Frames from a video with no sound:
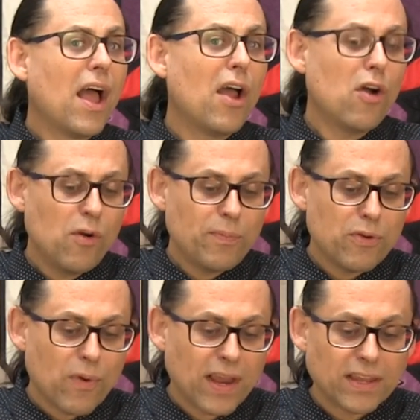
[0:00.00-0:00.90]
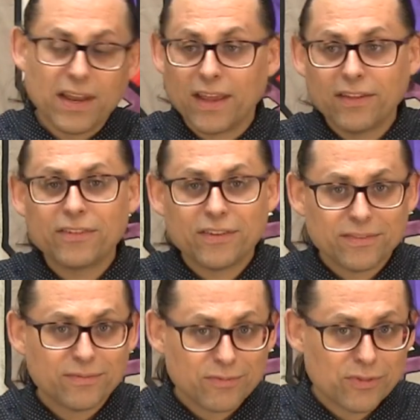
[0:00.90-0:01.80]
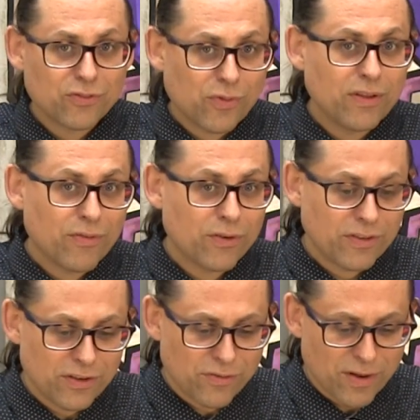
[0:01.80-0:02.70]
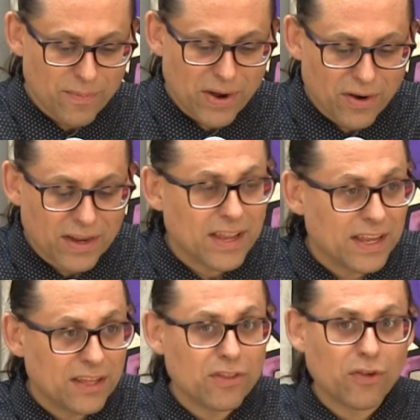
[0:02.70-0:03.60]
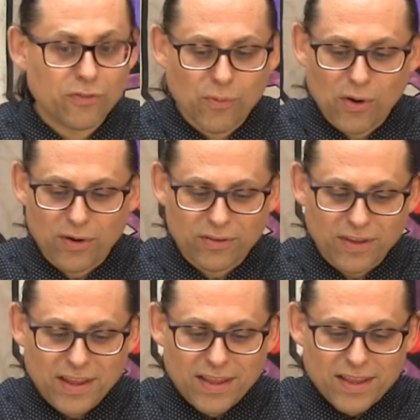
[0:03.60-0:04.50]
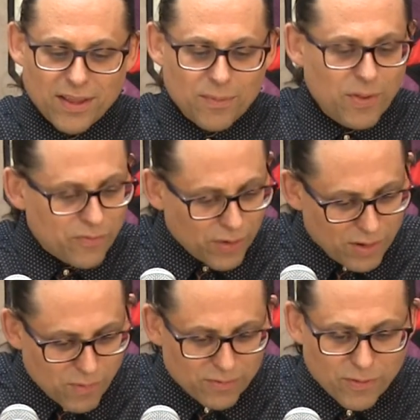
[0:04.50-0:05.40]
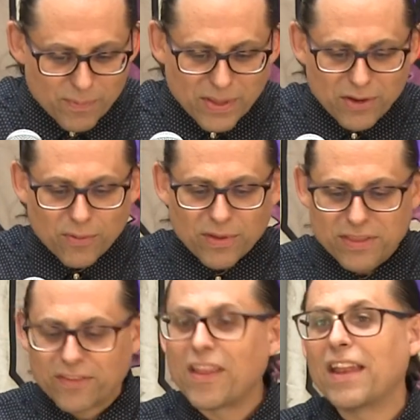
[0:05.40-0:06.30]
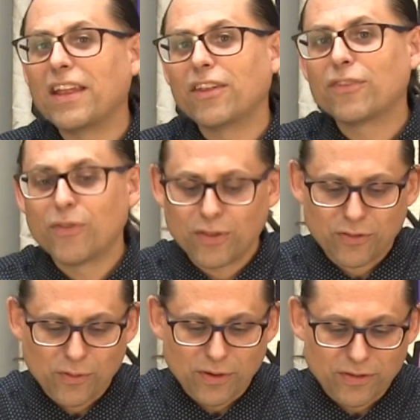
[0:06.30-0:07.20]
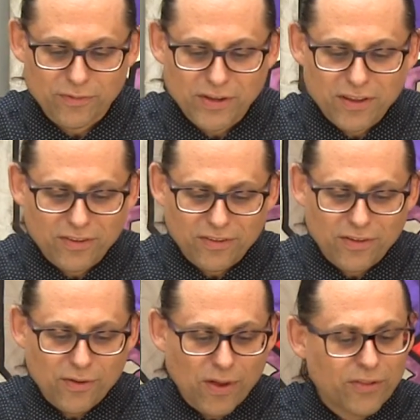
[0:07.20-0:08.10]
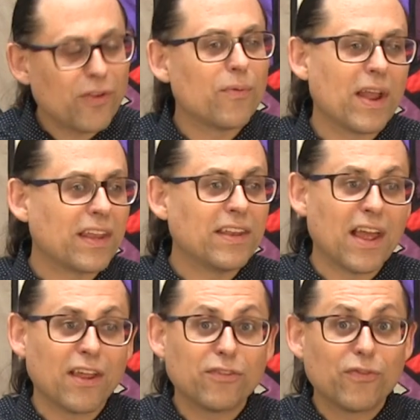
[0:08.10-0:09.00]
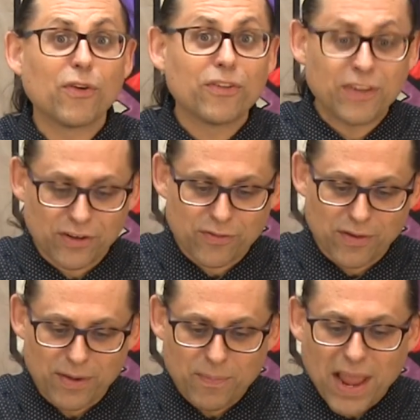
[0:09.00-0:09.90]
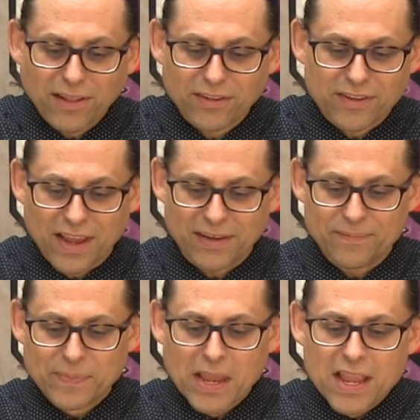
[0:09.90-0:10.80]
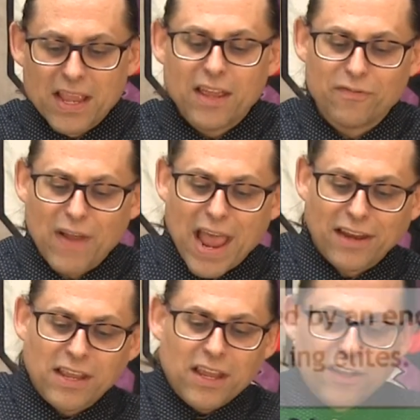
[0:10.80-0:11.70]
I hope you recognized the 21st century America in those words. But for anyone familiar with the settings for the stories of Jesus, you also recognize first century Palestine. In fact,